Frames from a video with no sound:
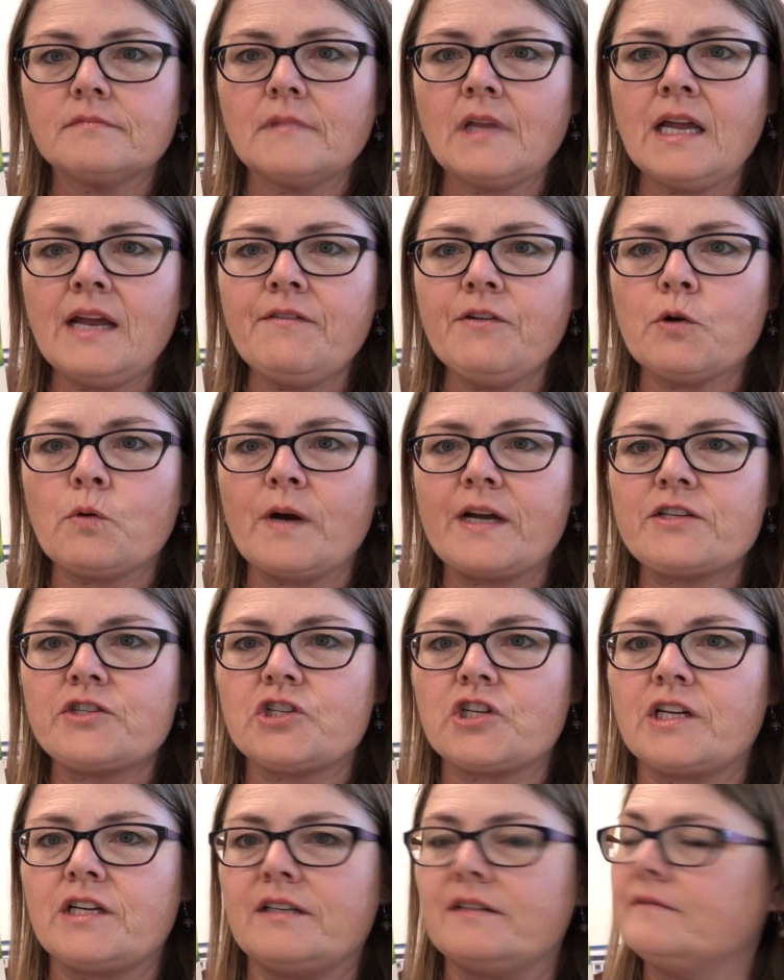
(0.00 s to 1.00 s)
I have a
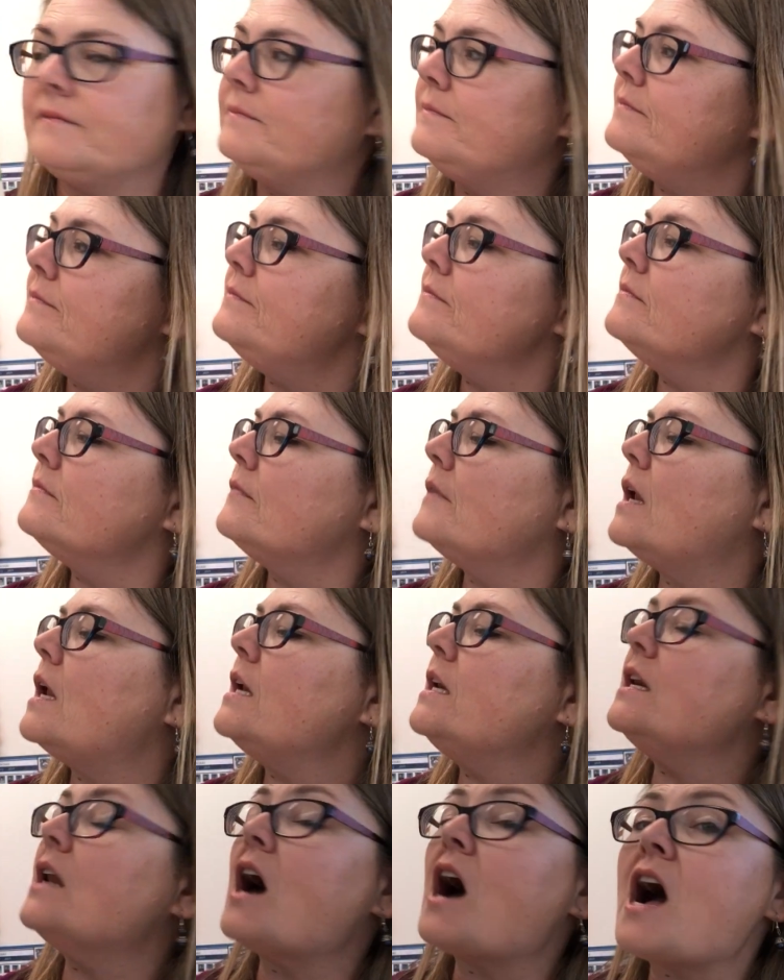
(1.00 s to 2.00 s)
question.
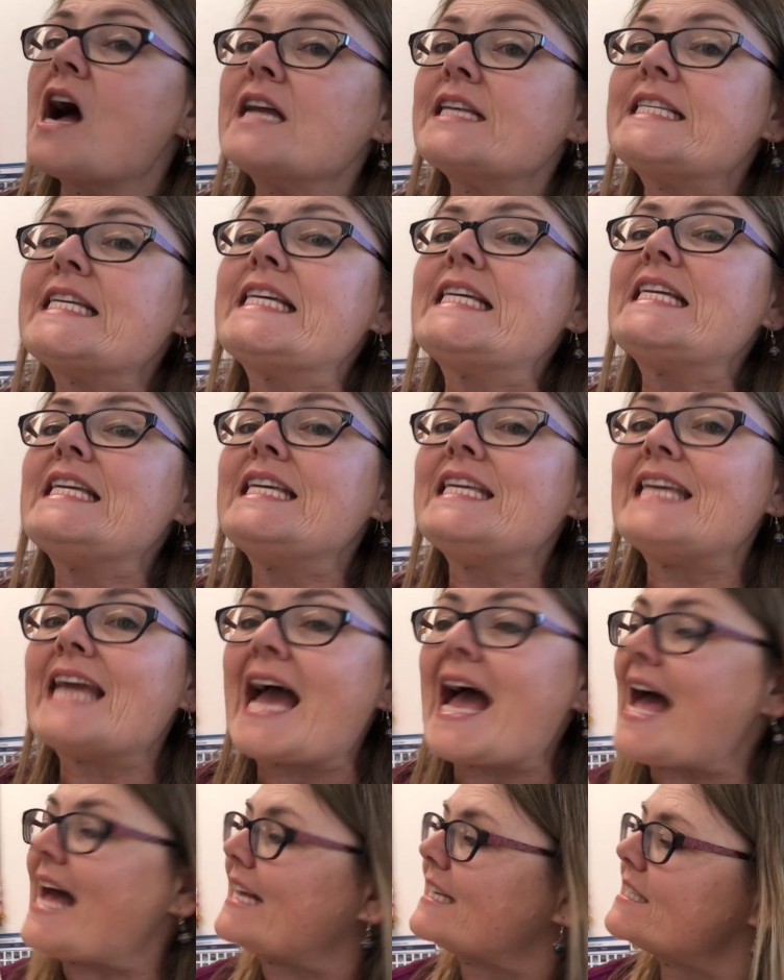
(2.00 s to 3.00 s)
Not
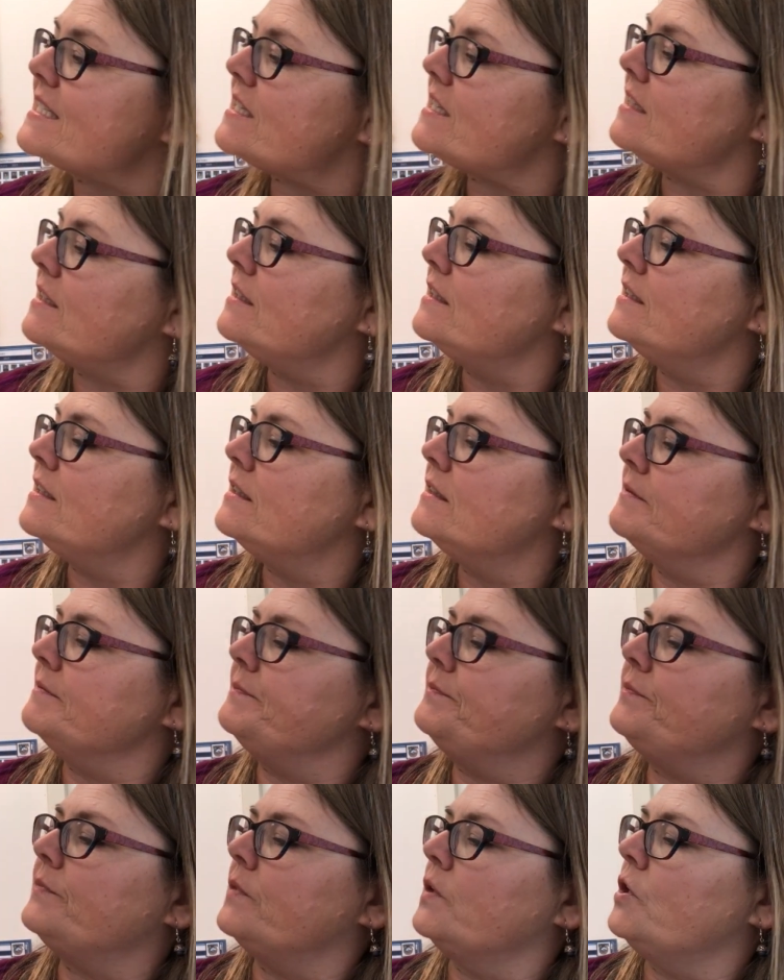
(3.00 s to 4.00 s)
yet.
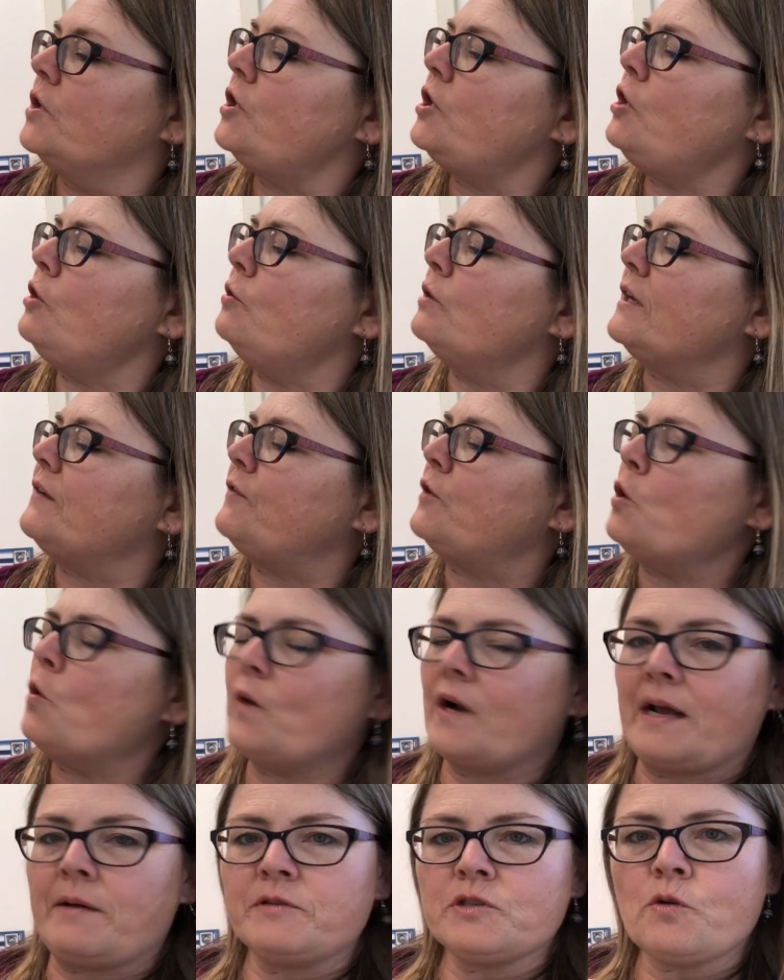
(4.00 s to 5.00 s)
You don't even know
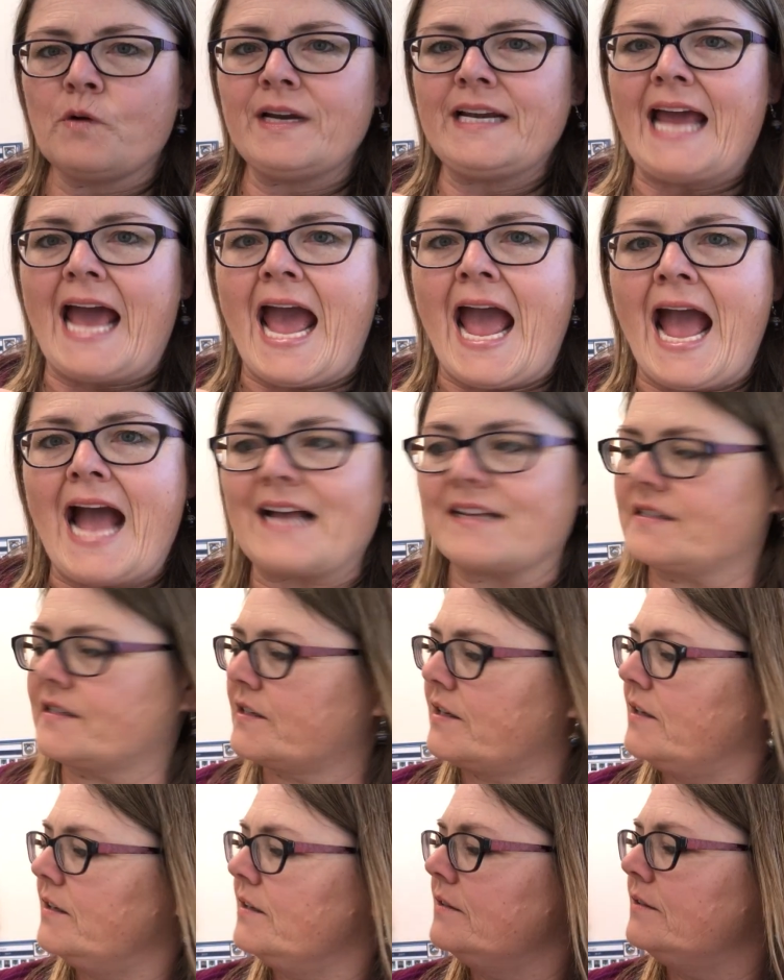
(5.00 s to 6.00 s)
what I was going to
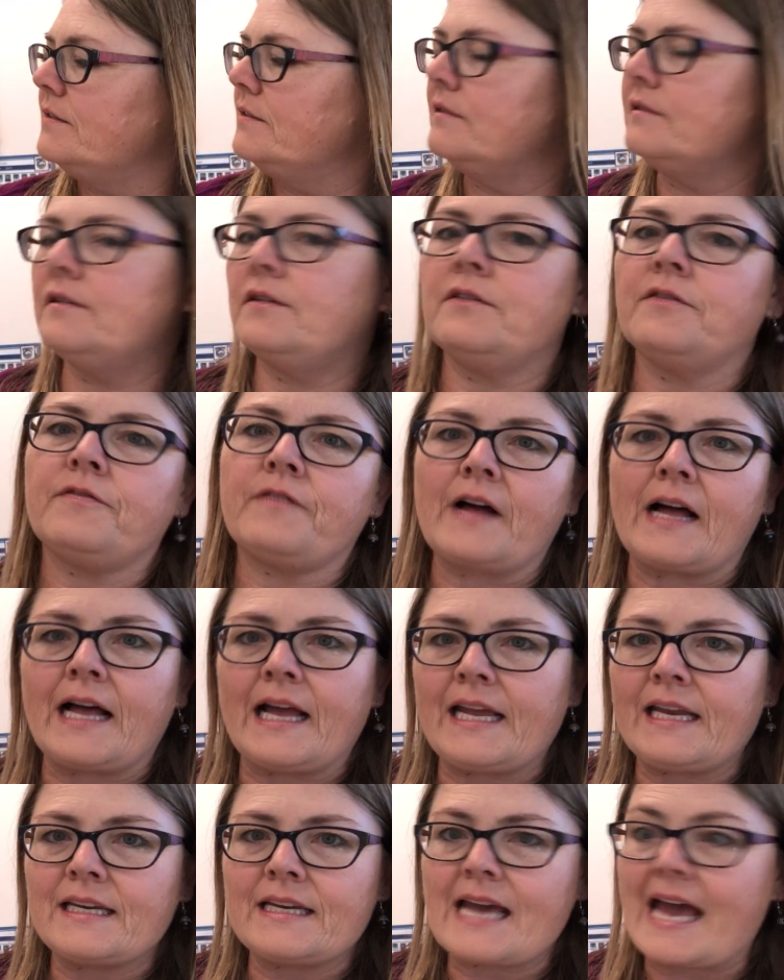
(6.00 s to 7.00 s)
ask
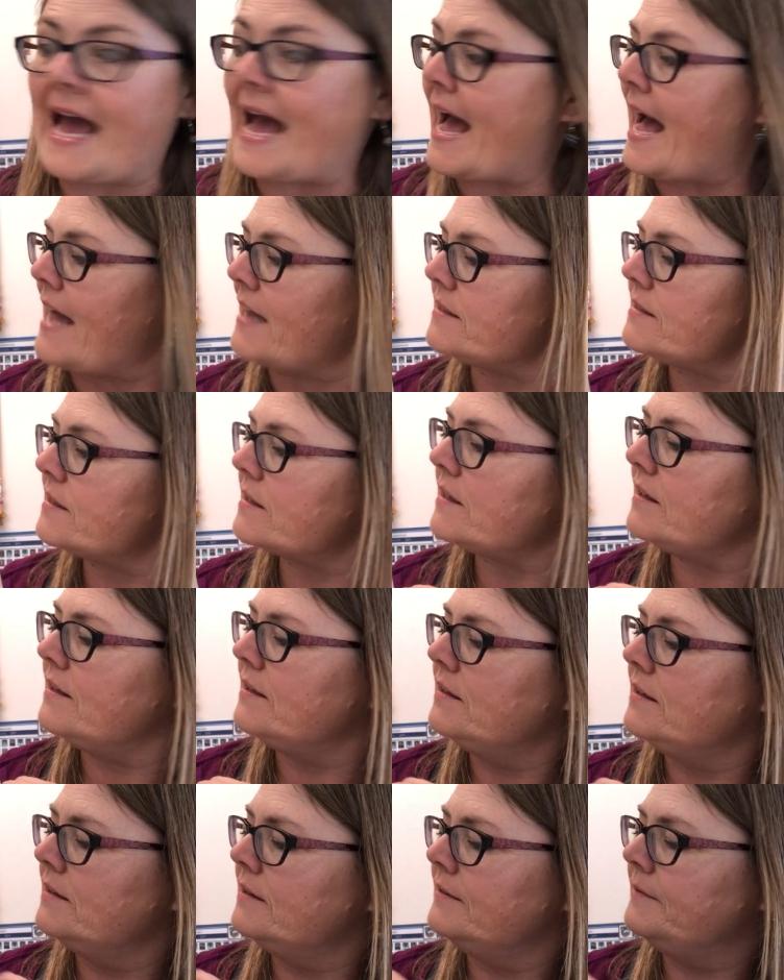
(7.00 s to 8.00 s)
fine ask.
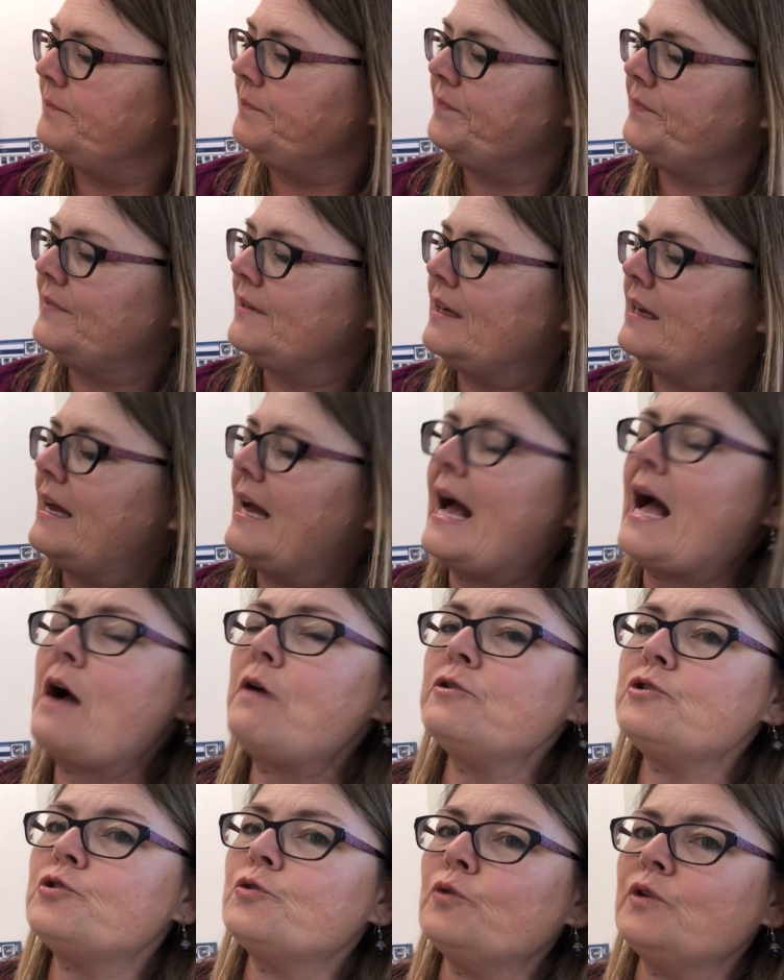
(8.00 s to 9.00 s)

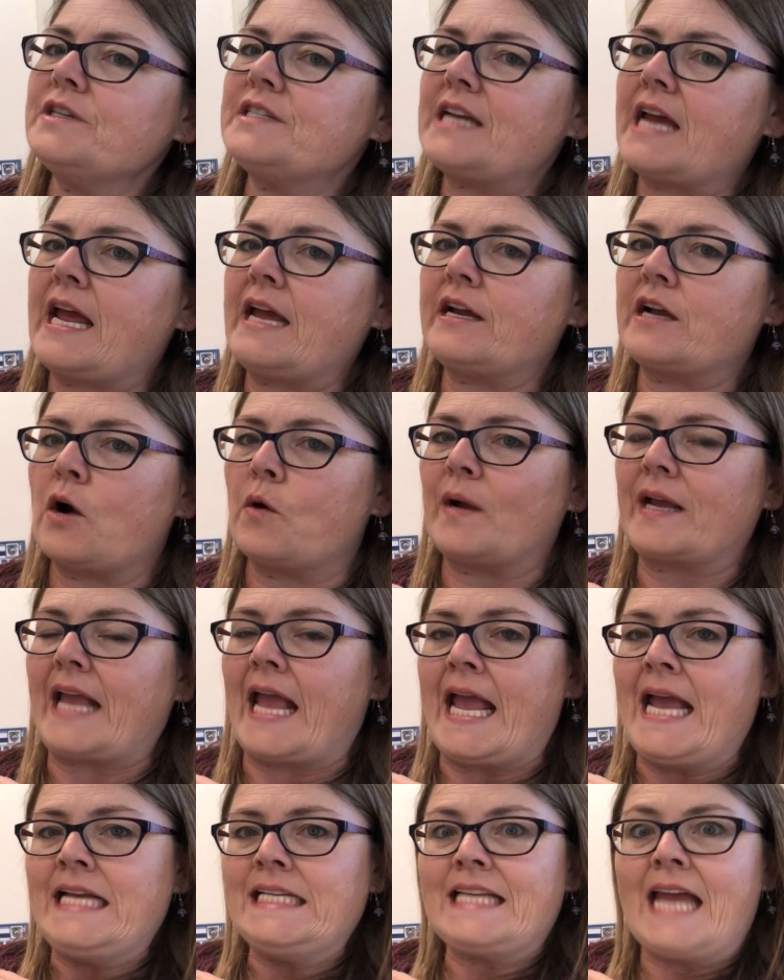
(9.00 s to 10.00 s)
How's your day going? And
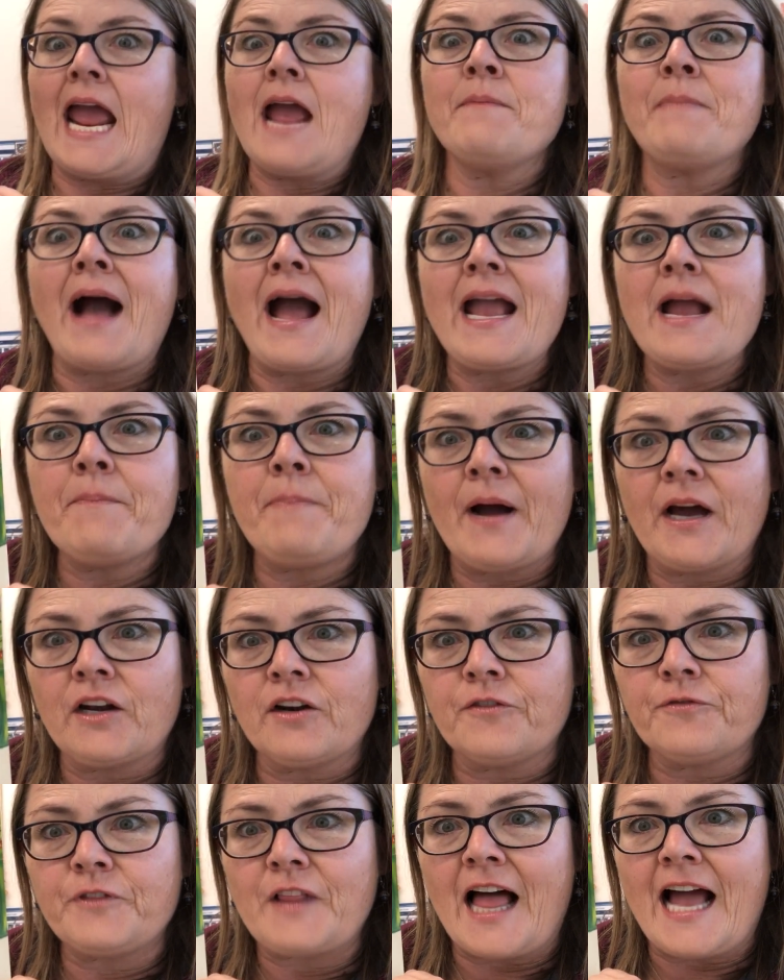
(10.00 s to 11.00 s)
am I a
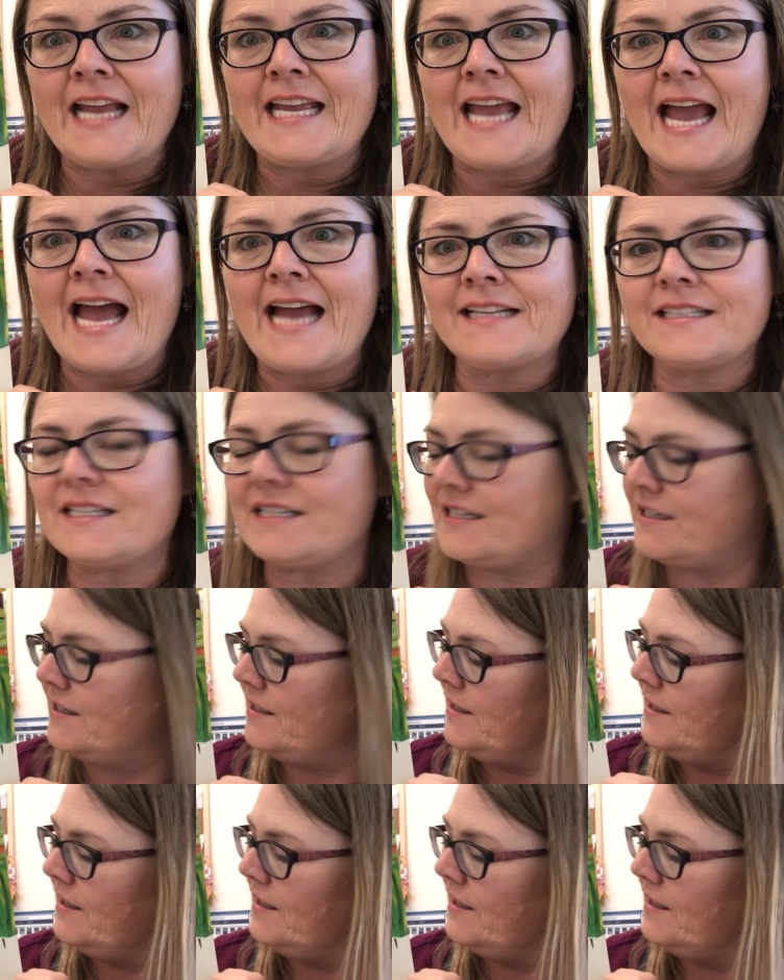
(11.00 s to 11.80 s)
butterfly yet?